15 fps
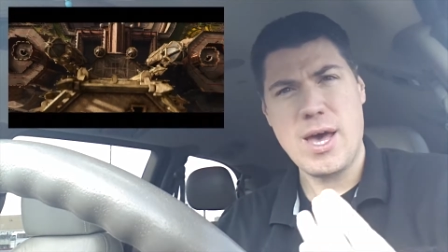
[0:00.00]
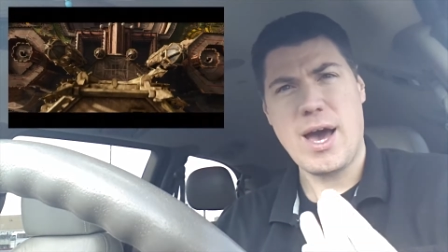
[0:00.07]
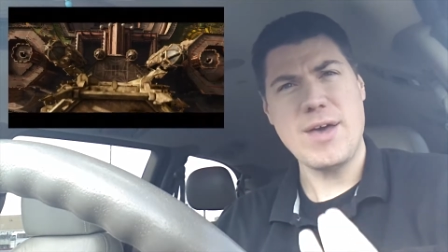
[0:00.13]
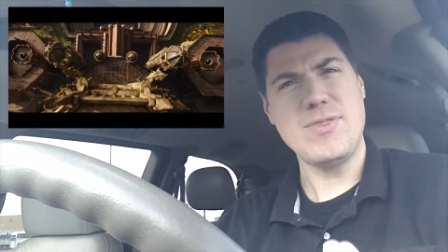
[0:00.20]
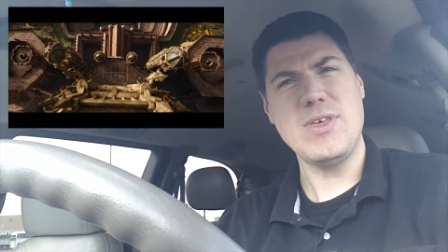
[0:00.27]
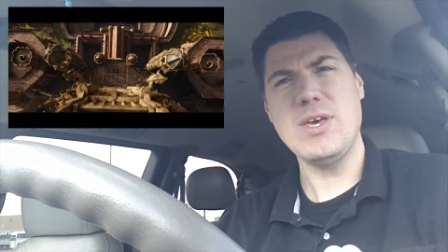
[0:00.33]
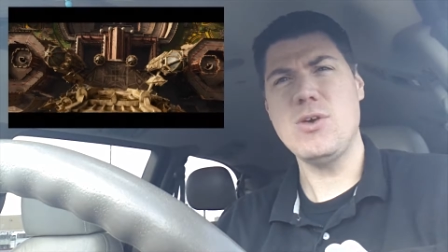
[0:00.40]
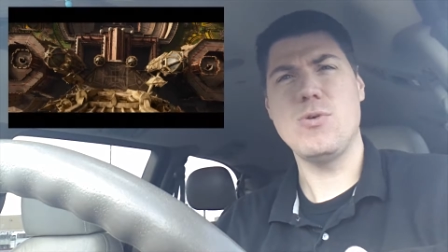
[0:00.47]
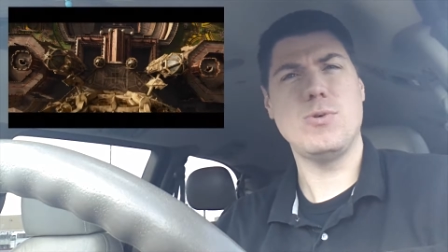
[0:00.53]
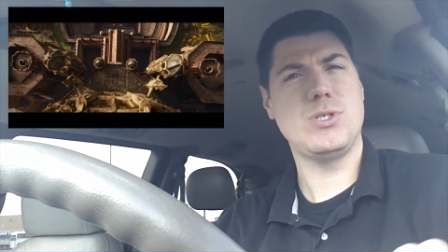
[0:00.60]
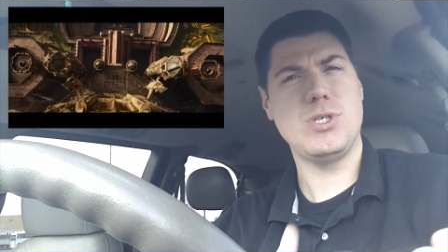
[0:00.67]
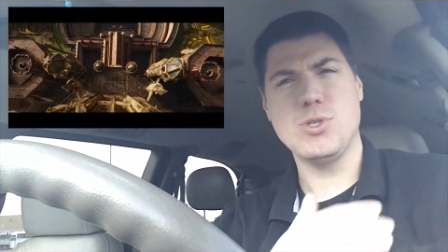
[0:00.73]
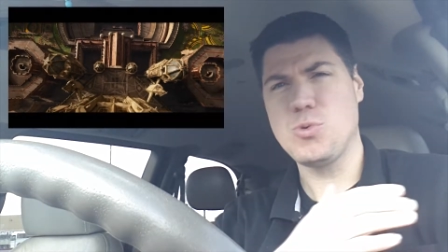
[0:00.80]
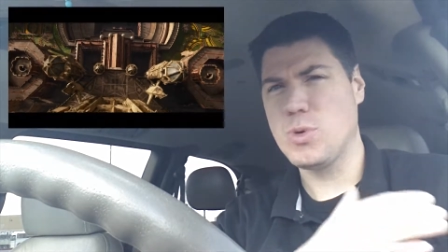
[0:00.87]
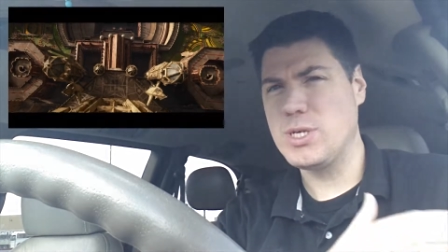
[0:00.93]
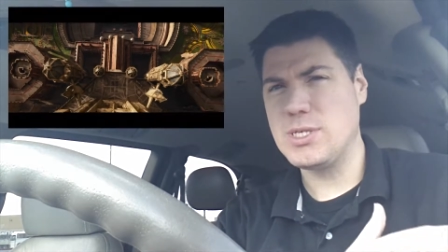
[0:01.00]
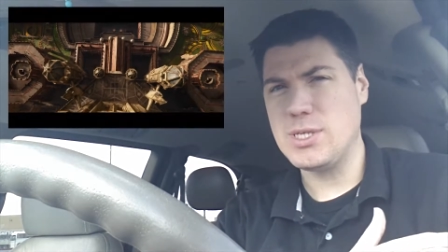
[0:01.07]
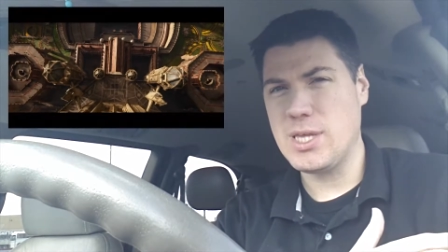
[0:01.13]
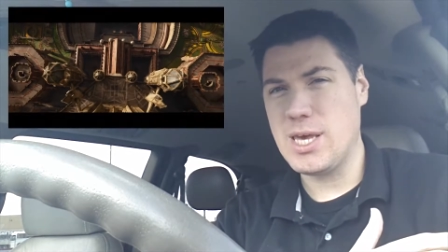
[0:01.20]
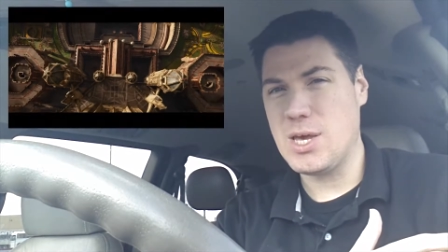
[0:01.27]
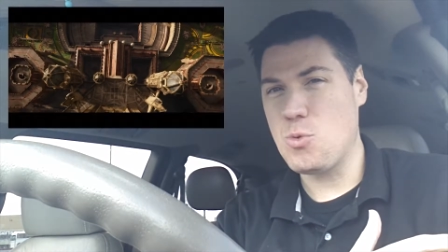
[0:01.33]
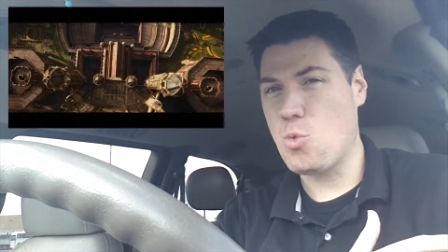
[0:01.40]
I think, who was just
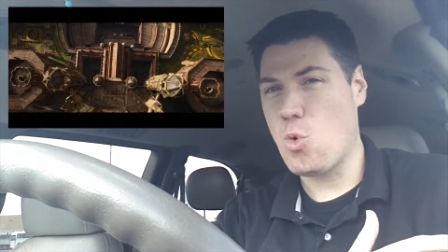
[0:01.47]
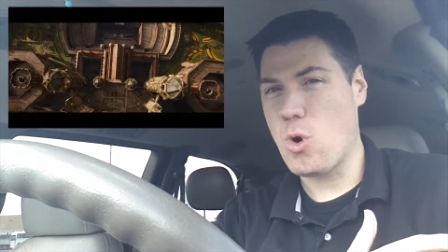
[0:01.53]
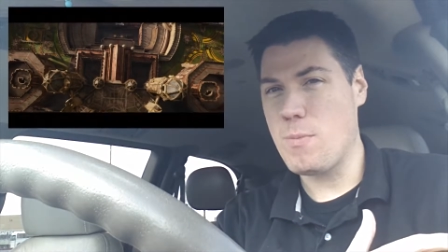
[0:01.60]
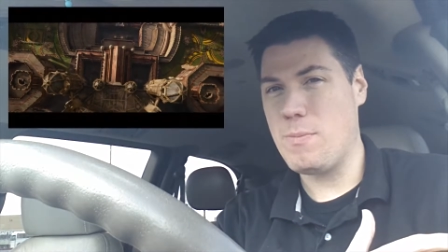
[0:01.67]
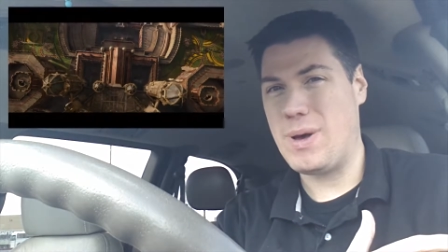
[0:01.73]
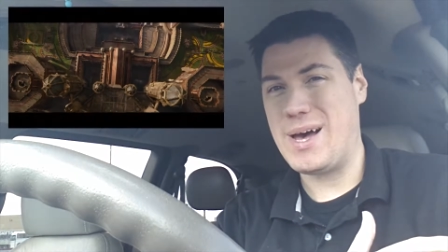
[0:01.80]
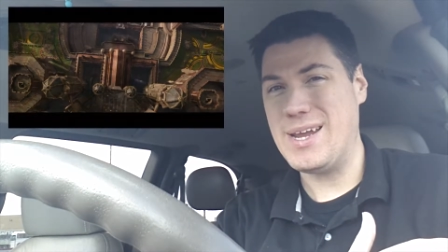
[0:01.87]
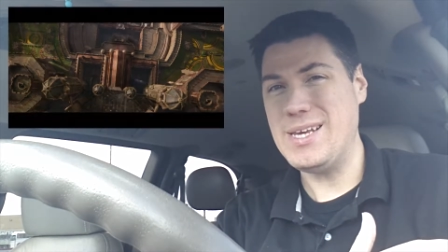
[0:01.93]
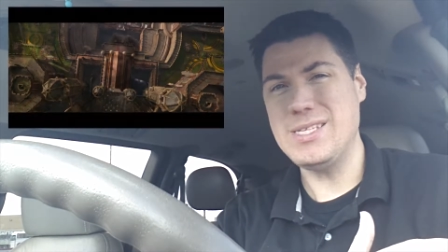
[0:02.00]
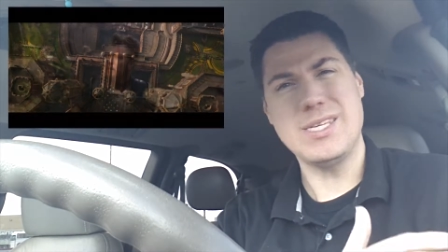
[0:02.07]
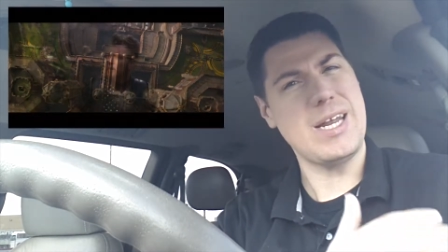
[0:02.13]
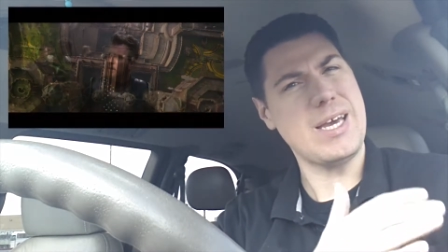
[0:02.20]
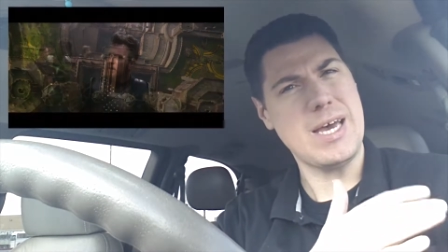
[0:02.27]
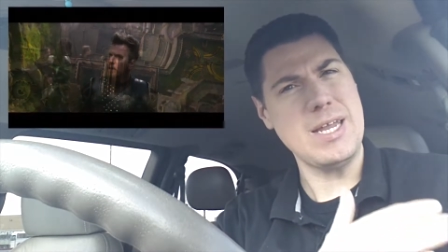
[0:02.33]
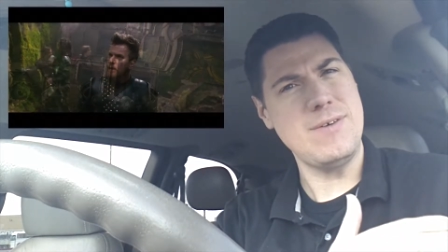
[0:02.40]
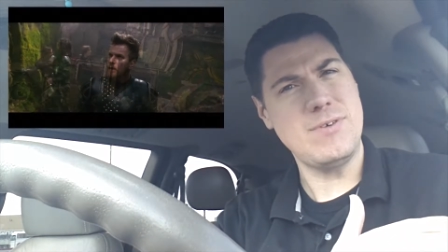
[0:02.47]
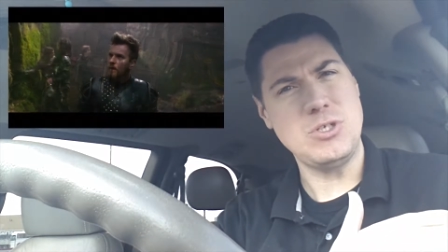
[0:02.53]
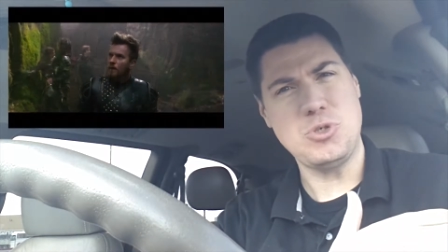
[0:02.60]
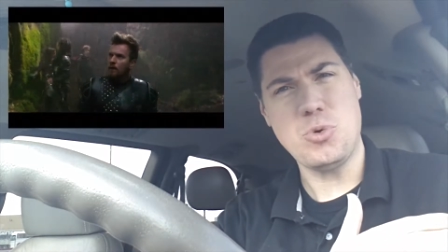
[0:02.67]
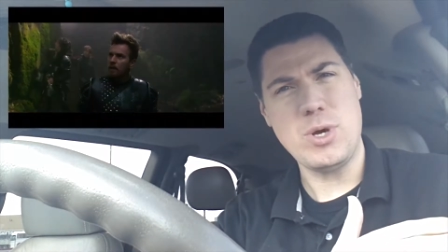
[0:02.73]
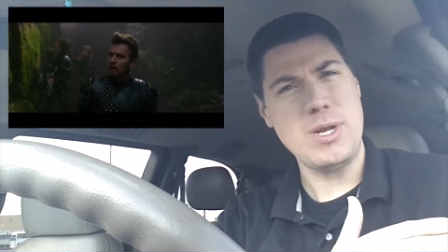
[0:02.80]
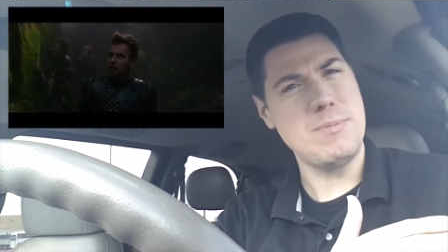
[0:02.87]
recently in Warm Bodies, and I kind of
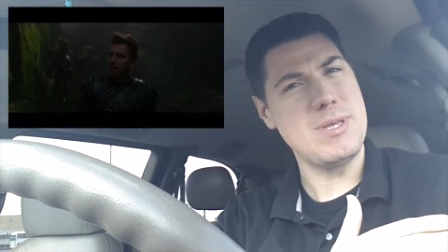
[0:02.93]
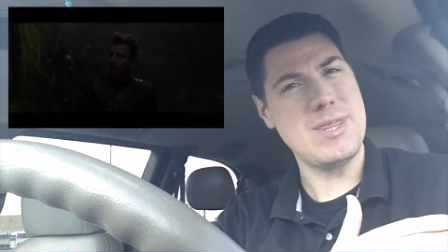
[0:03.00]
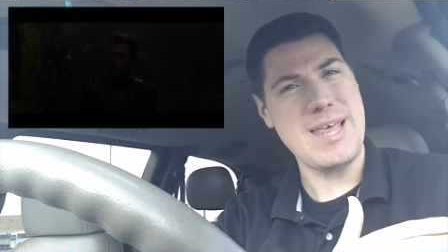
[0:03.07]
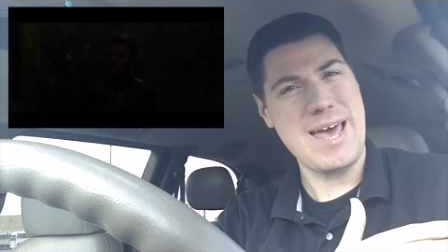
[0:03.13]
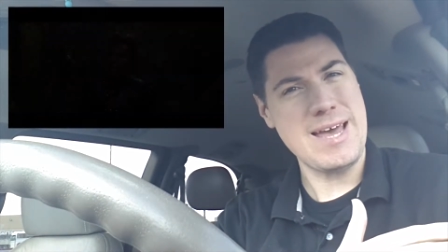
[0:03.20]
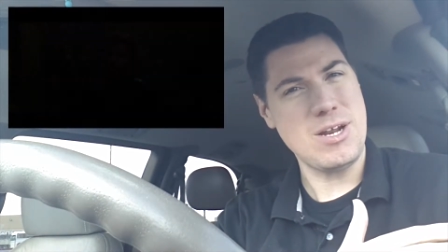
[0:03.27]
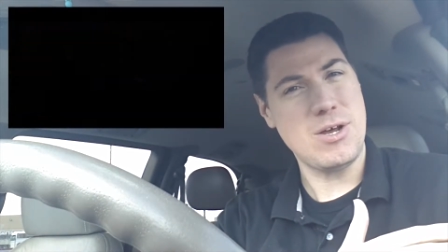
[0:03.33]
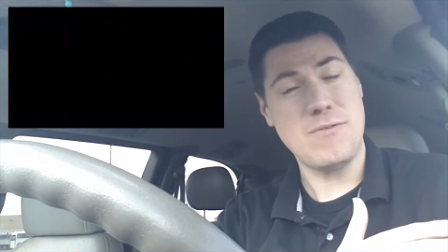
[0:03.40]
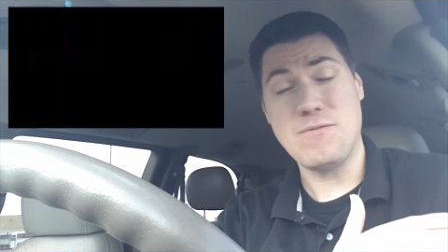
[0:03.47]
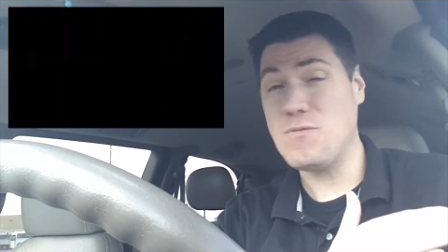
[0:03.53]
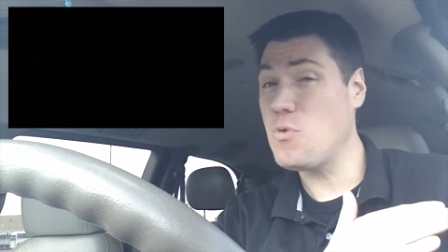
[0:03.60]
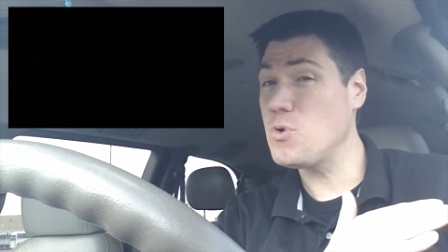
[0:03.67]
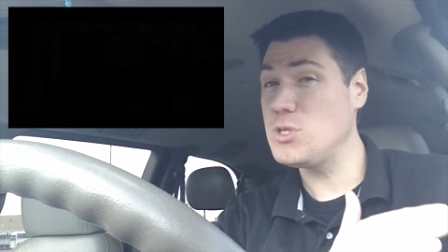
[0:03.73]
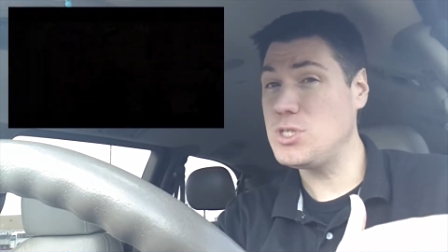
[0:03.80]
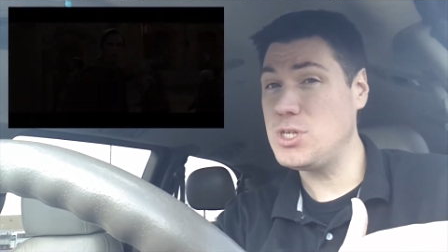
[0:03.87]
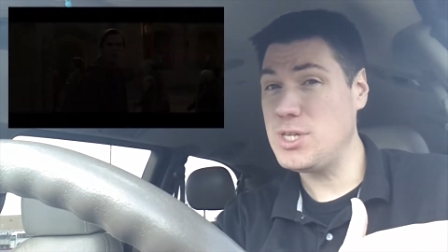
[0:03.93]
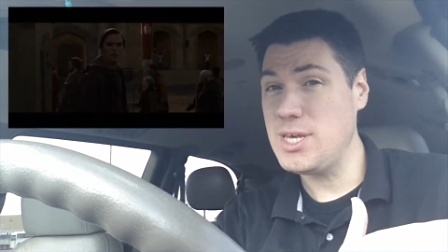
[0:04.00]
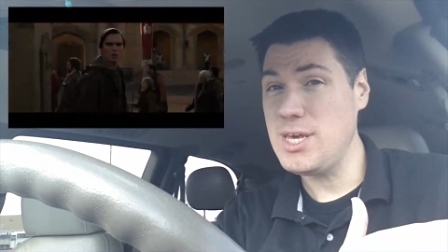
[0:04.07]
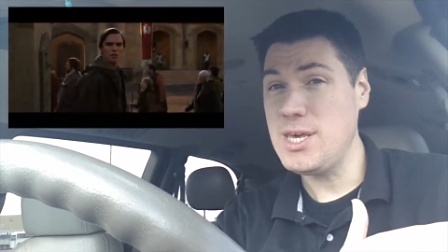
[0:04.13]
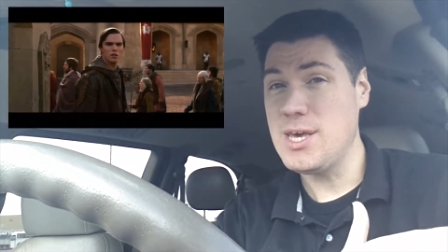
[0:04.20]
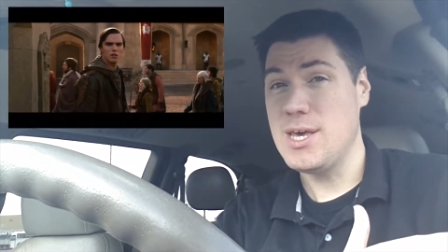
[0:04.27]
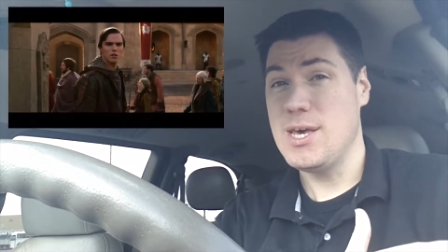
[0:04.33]
enjoyed him in that,
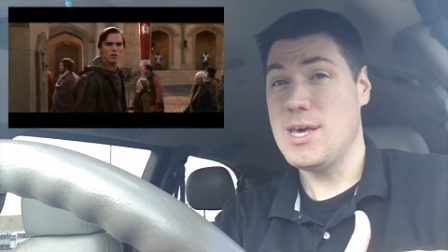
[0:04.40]
unfortunately.